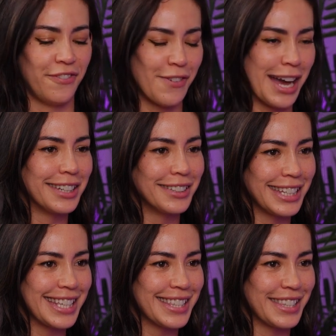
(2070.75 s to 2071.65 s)

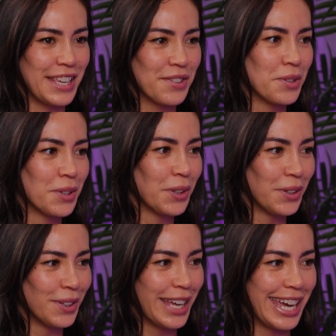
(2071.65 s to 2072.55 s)
finally single
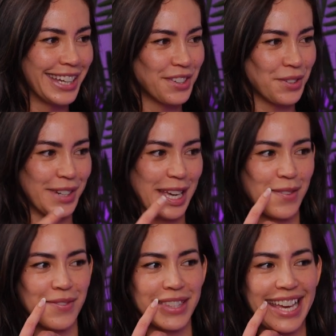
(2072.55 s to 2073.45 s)
girl like
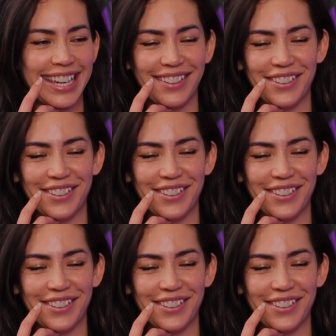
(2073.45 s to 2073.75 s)
dreams and it